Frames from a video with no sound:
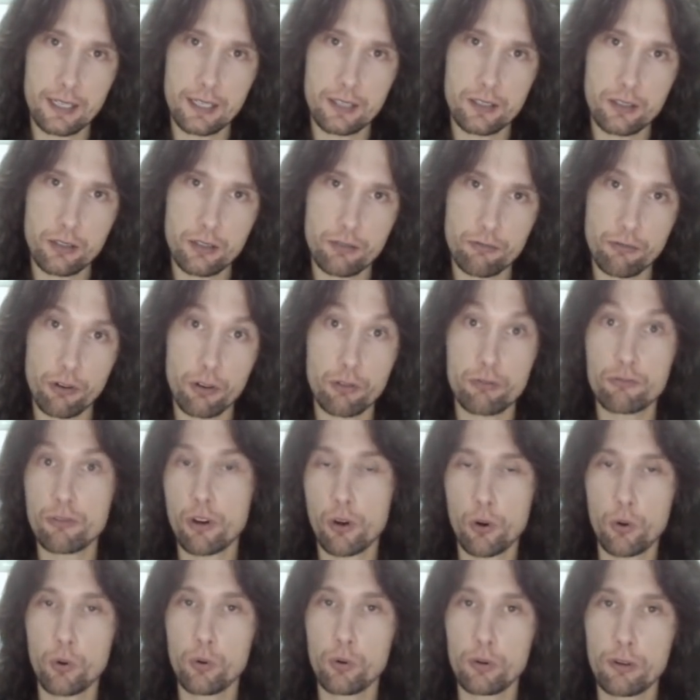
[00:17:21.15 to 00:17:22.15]
into the Rock and
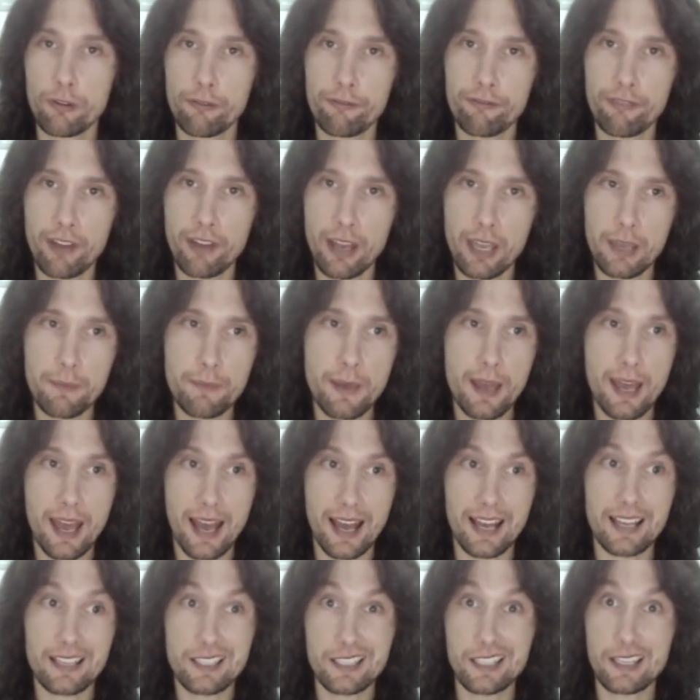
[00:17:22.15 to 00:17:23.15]
Roll Hall of Fame
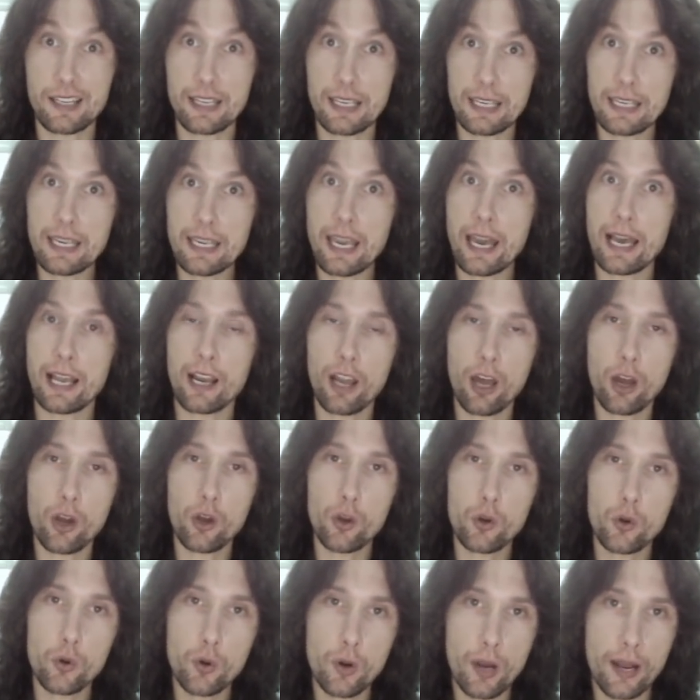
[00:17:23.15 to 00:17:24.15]
as ELO,